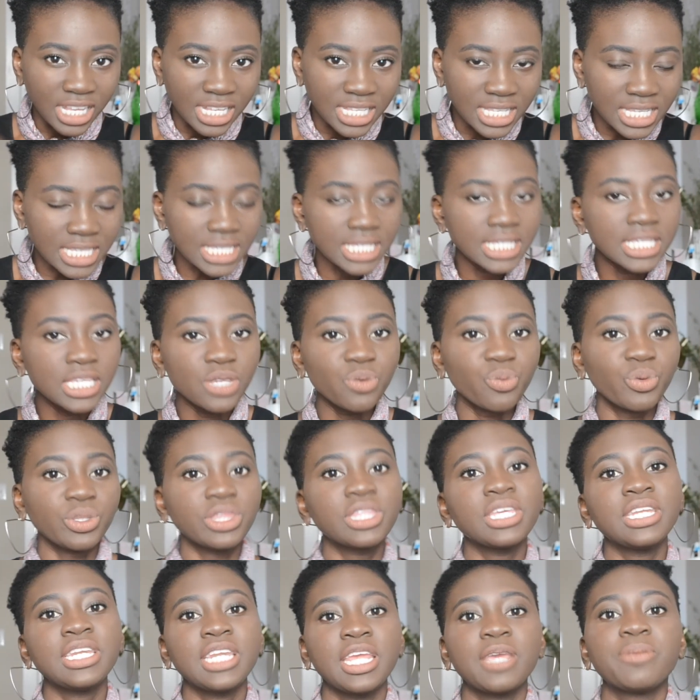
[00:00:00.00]
to see what
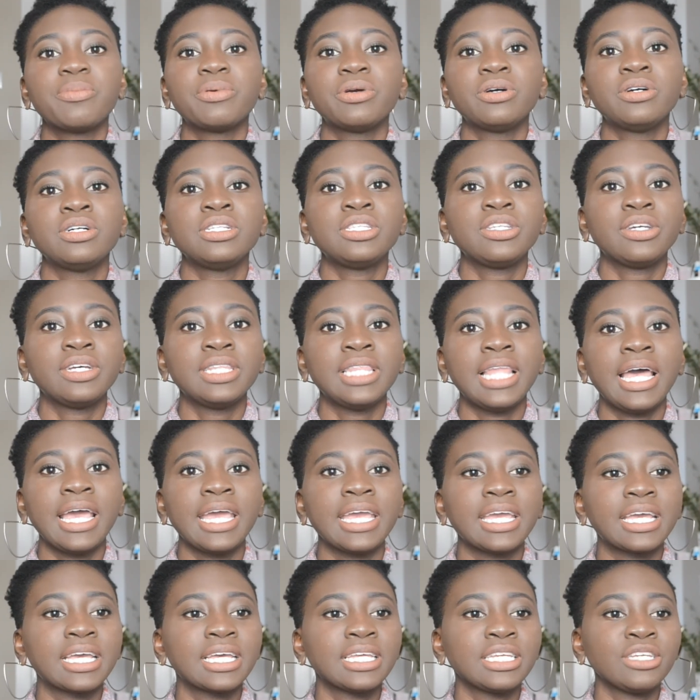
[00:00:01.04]
the neighborhoods are
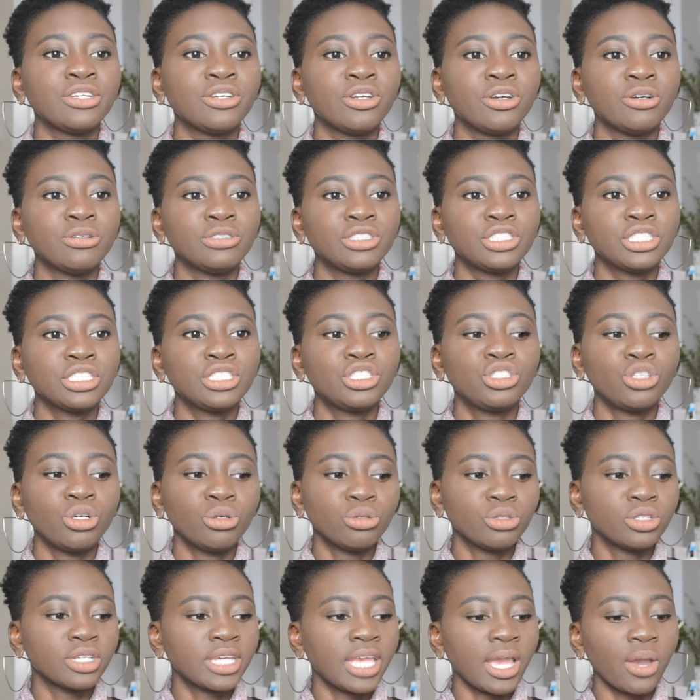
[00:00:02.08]
like. You know, just
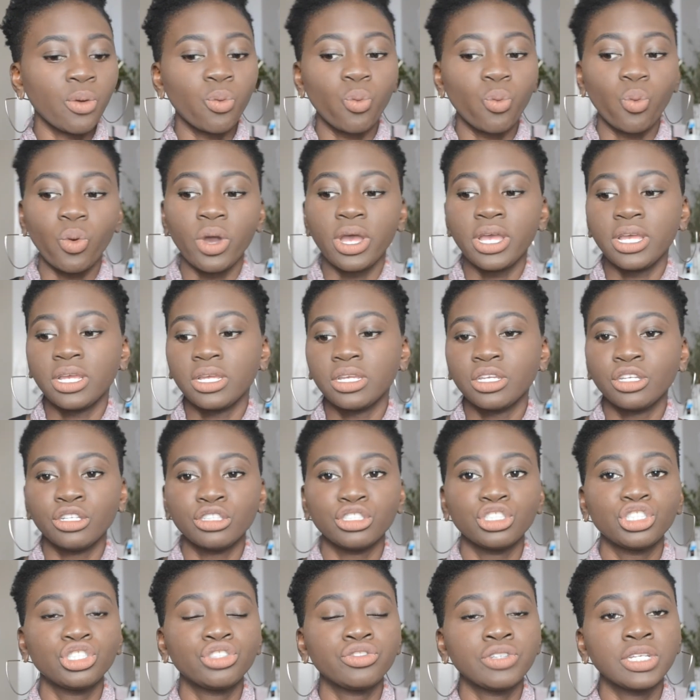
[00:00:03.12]
don't look at what your
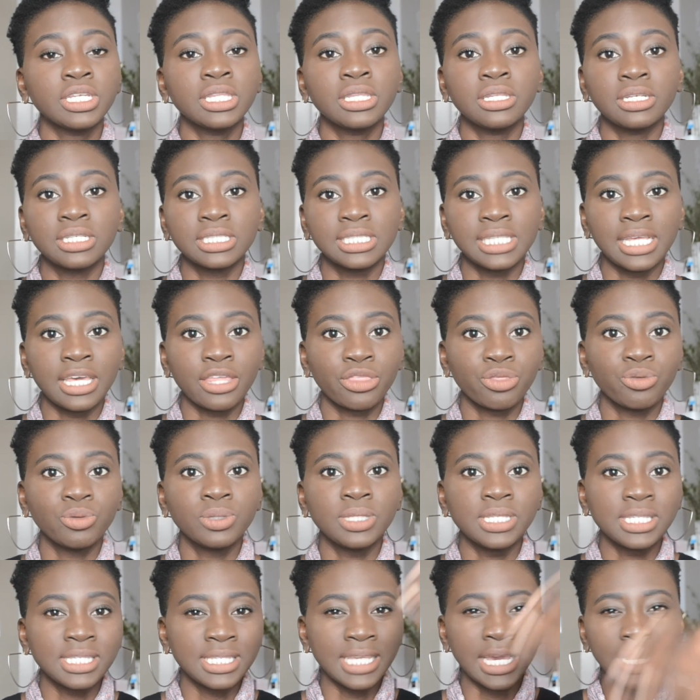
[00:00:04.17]
street looks like through
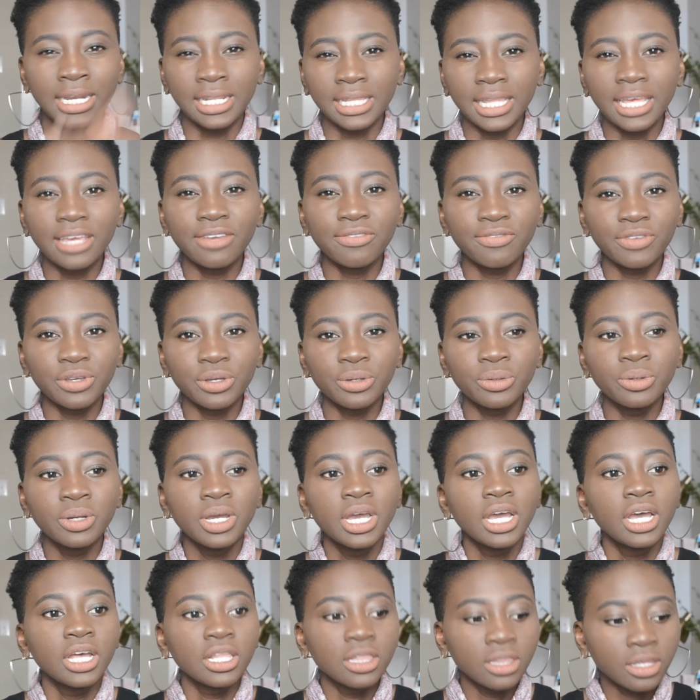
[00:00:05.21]
the satellite view.
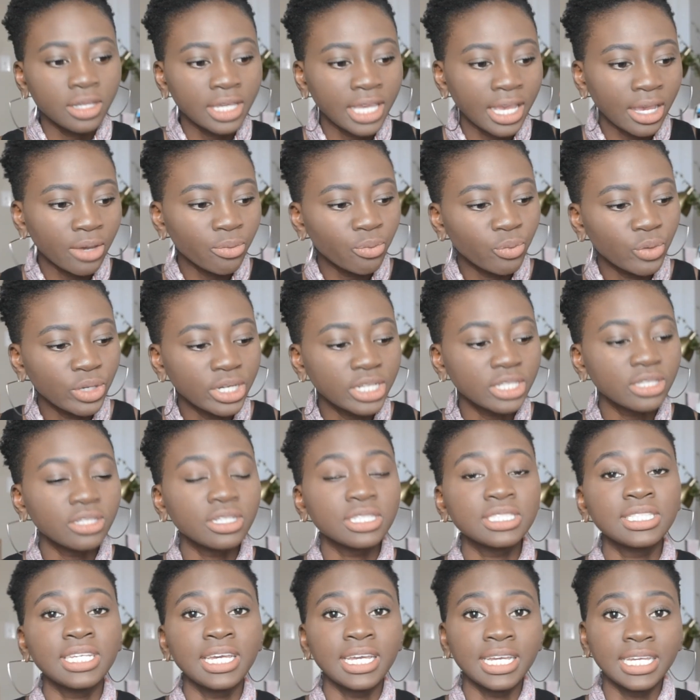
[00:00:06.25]
Look at what it
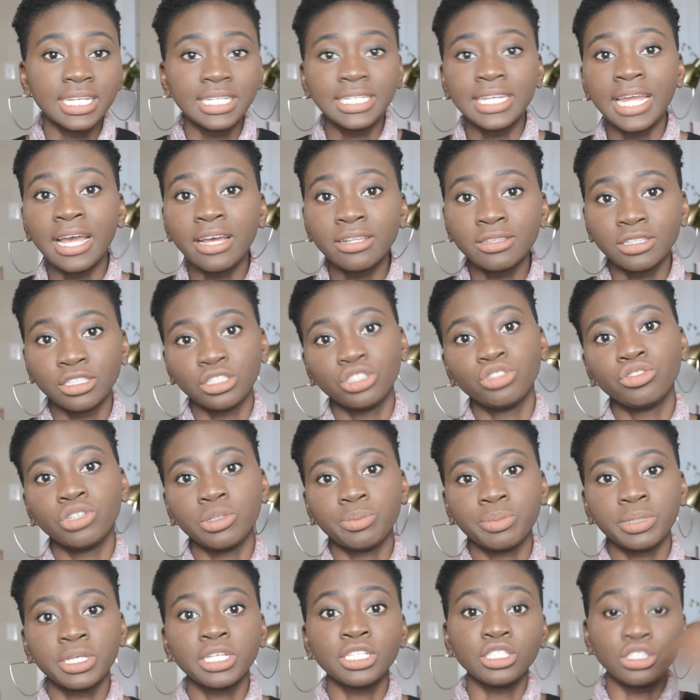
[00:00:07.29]
looks like down the street,
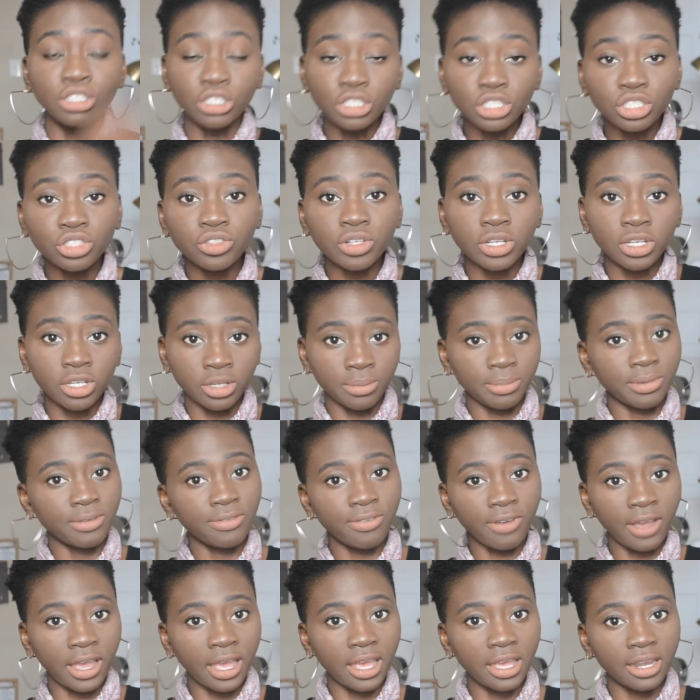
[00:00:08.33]
because your street could be
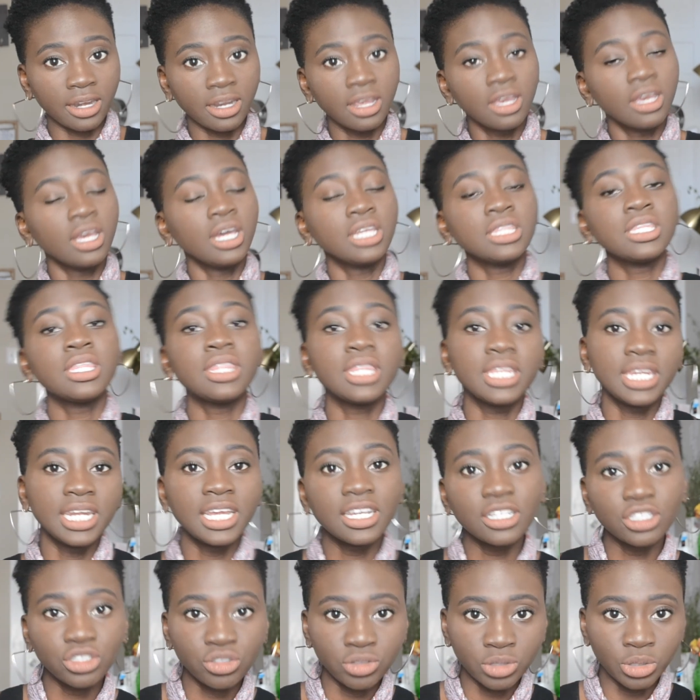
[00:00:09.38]
fine. And then the
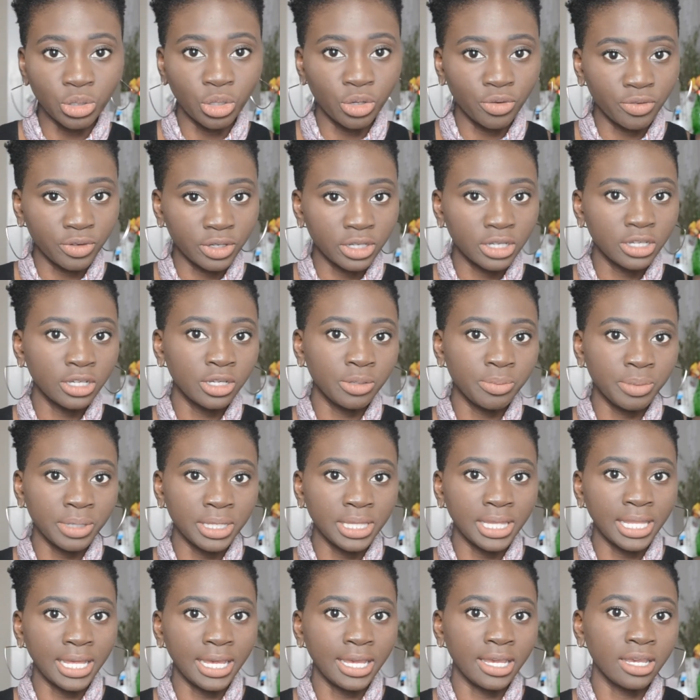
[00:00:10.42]
next street over, it could be
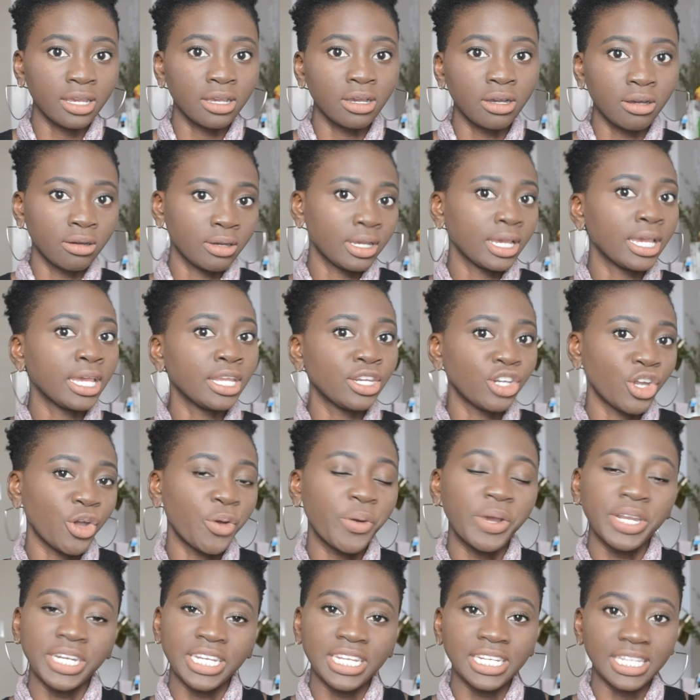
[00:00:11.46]
like, okay, no,
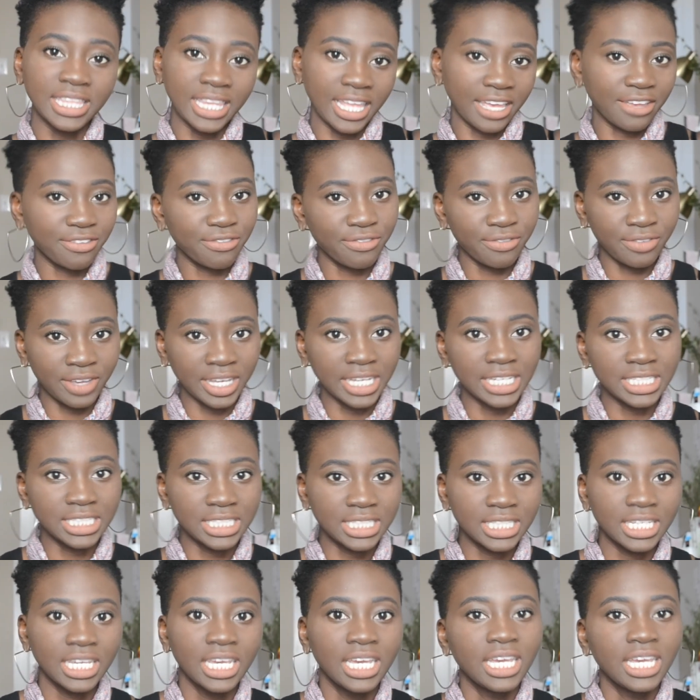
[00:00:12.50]
I need a life vest.
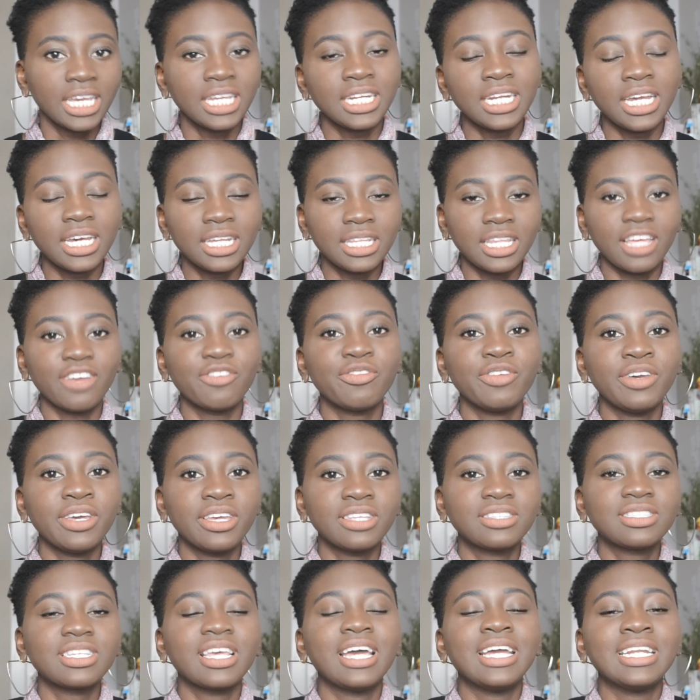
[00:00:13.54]
Not a life
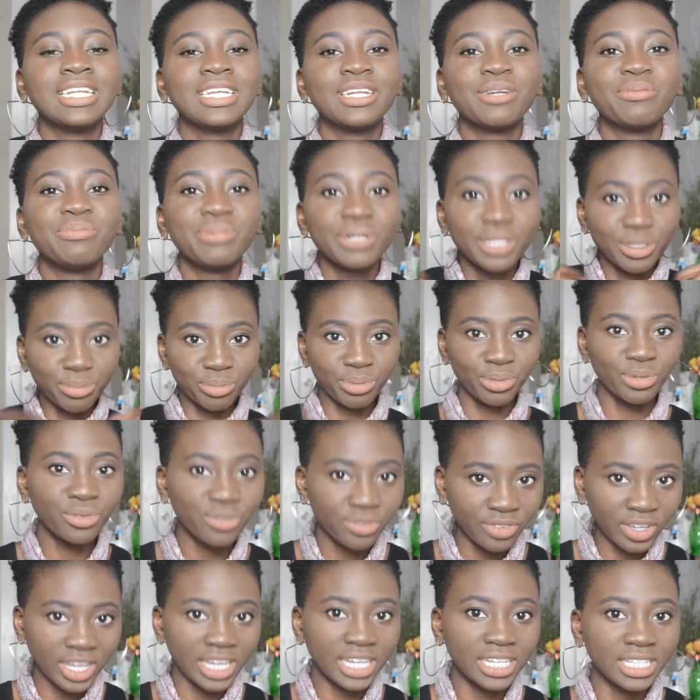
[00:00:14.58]
vest. I need a bulletproof
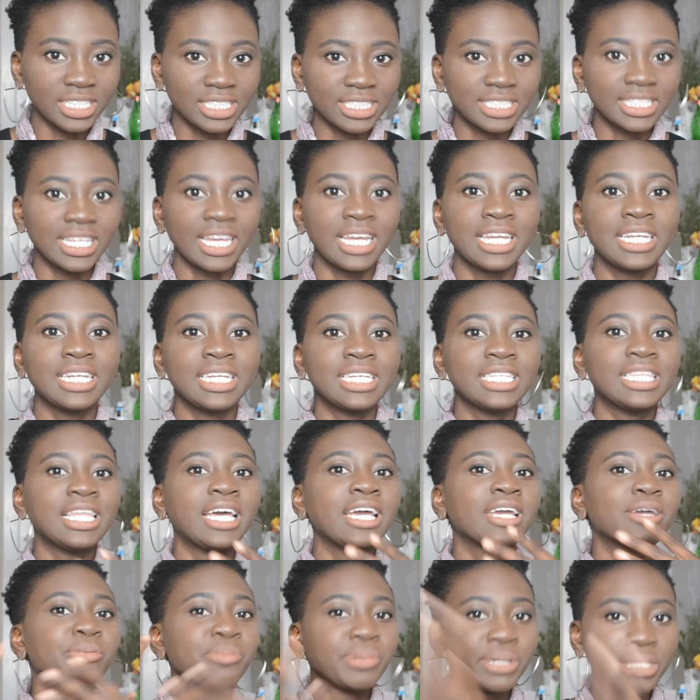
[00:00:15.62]
vest. I need
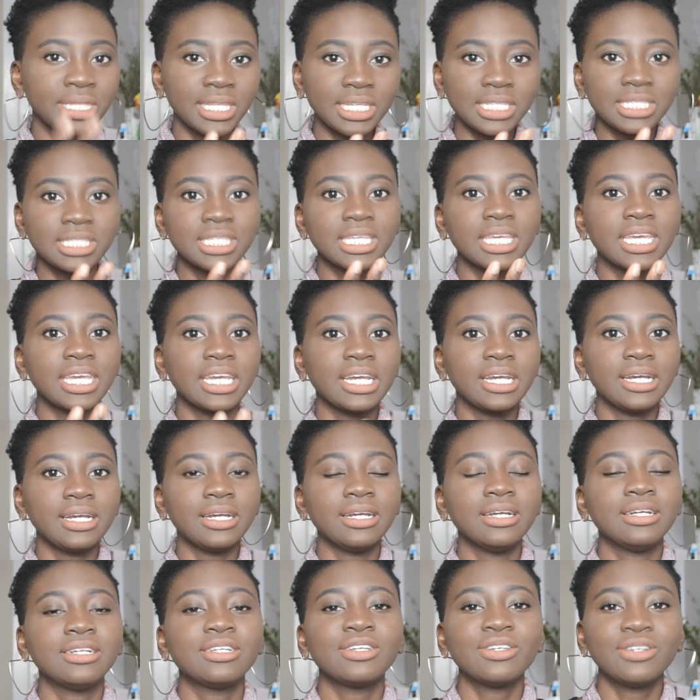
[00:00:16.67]
like police
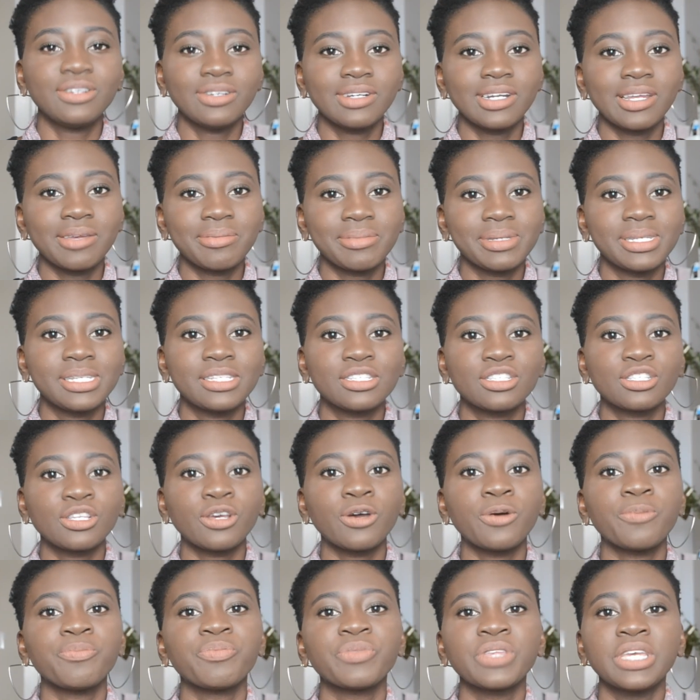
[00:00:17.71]
gear. You know what I mean?
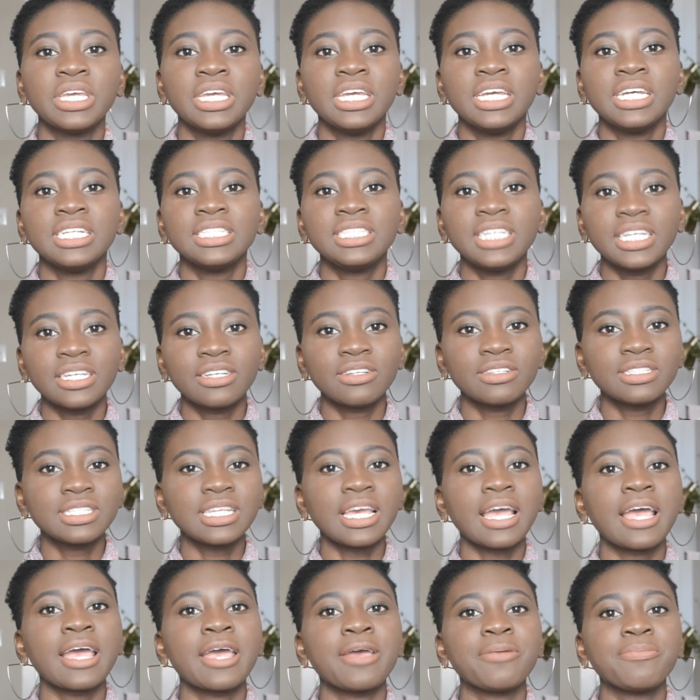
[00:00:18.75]
So take your
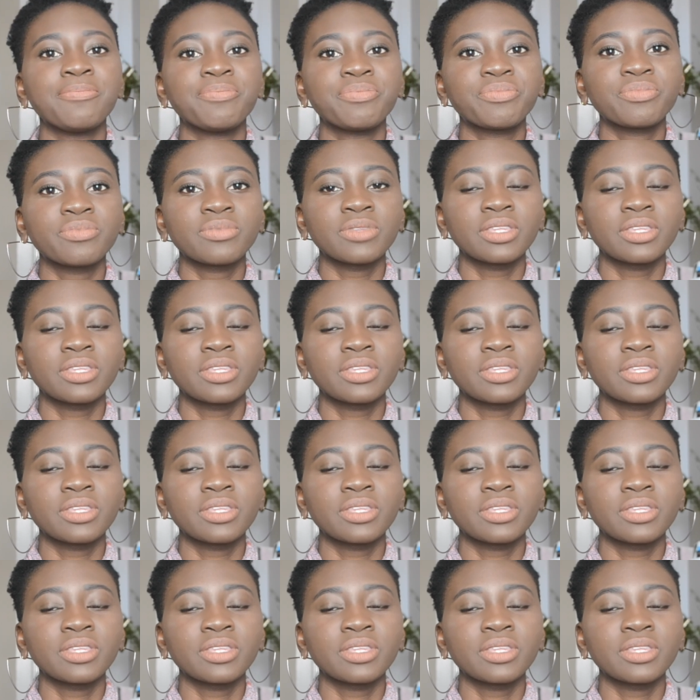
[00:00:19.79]
time.